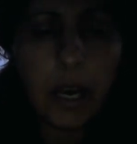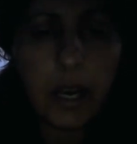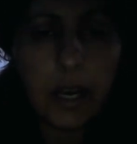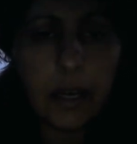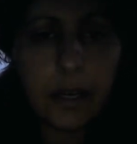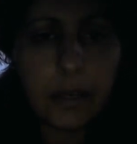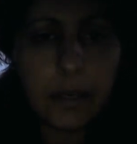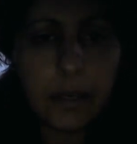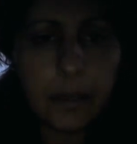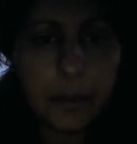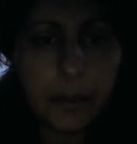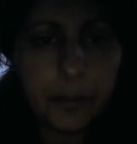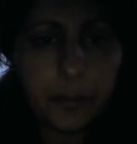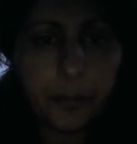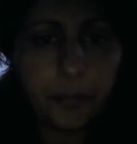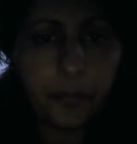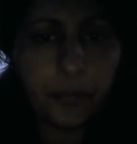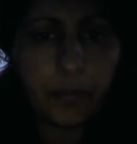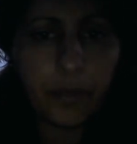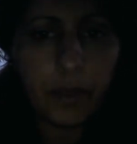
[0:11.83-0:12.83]

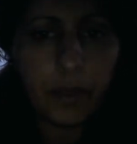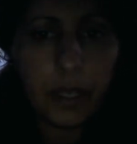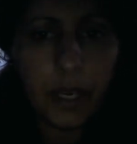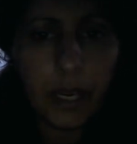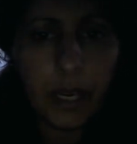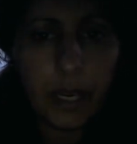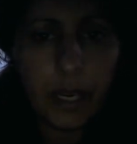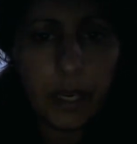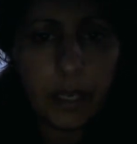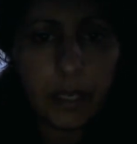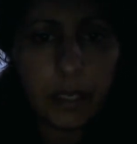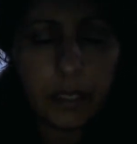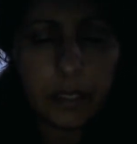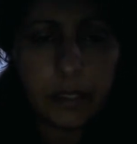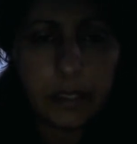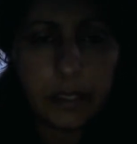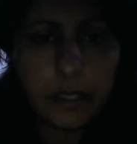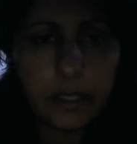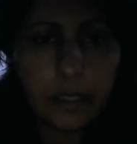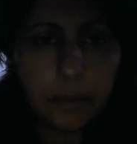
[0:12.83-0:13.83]
Um, and
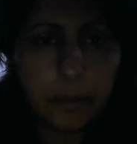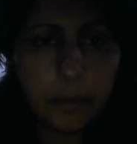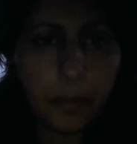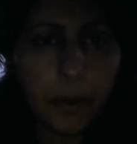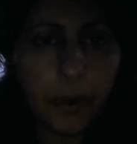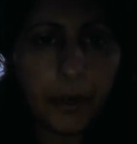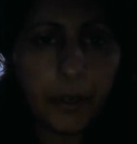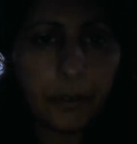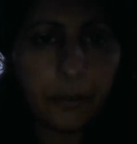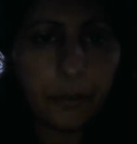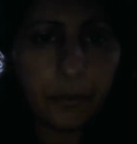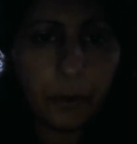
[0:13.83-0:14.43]
it's part